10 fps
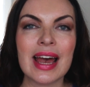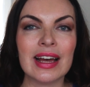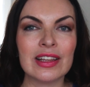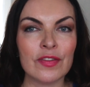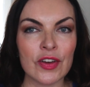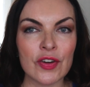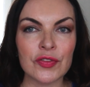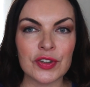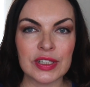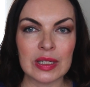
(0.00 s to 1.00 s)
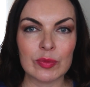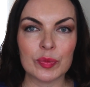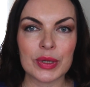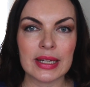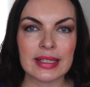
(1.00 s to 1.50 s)
at very reasonable
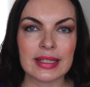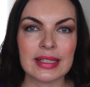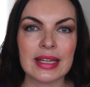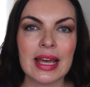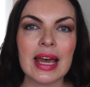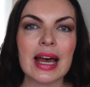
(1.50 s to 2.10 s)
prices.